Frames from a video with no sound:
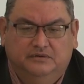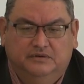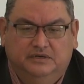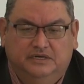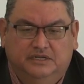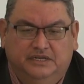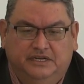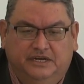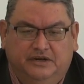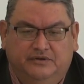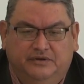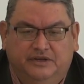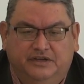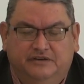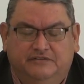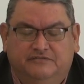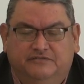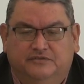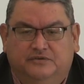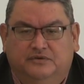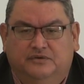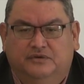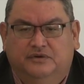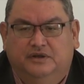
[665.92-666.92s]
an area
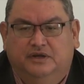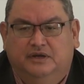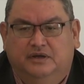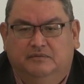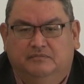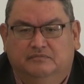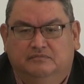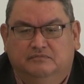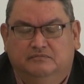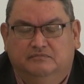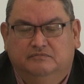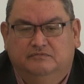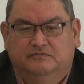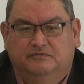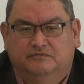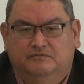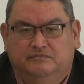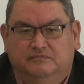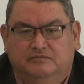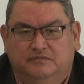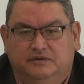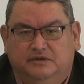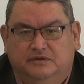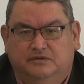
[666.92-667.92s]
for
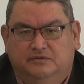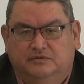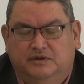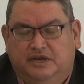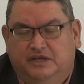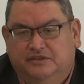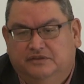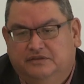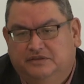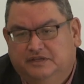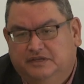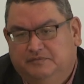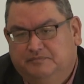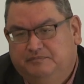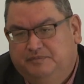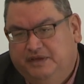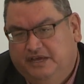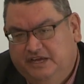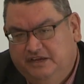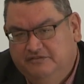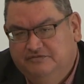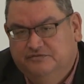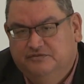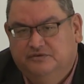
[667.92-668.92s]
rather than
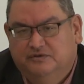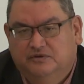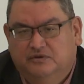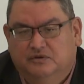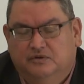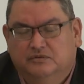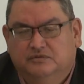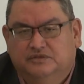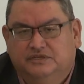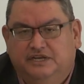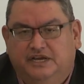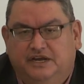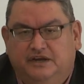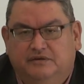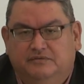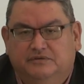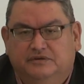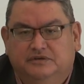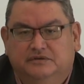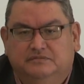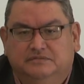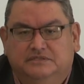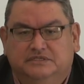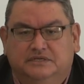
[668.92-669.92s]
pay for hotel
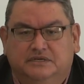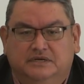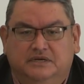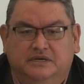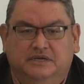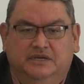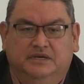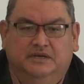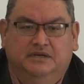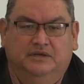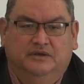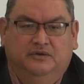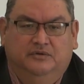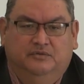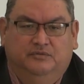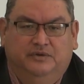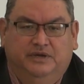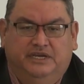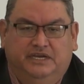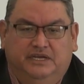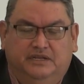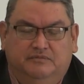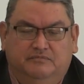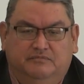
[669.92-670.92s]
rooms, we
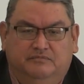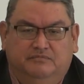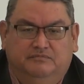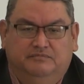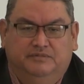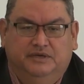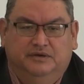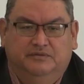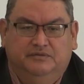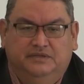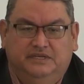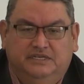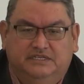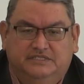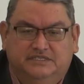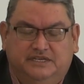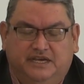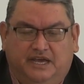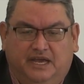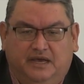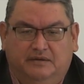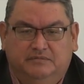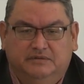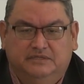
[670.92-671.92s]
can build these
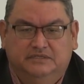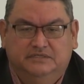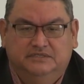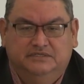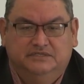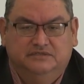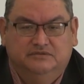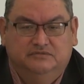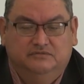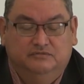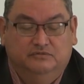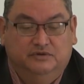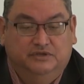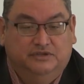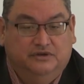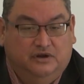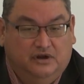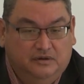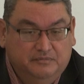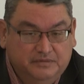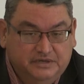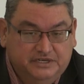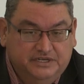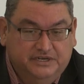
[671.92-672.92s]
cabins with
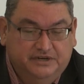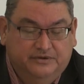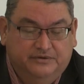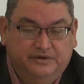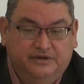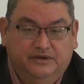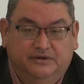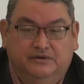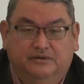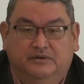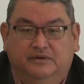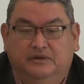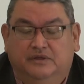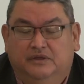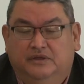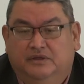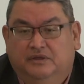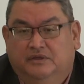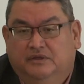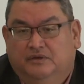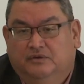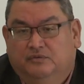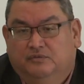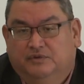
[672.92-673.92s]
our material,
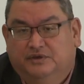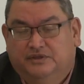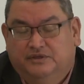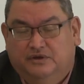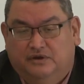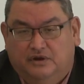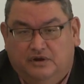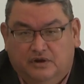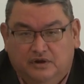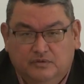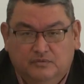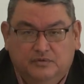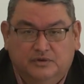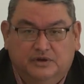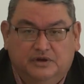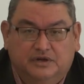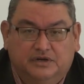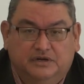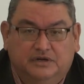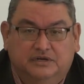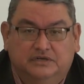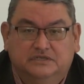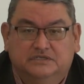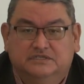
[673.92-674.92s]
with our
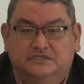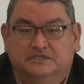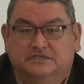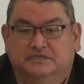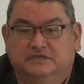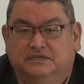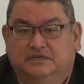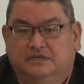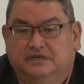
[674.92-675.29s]
workers,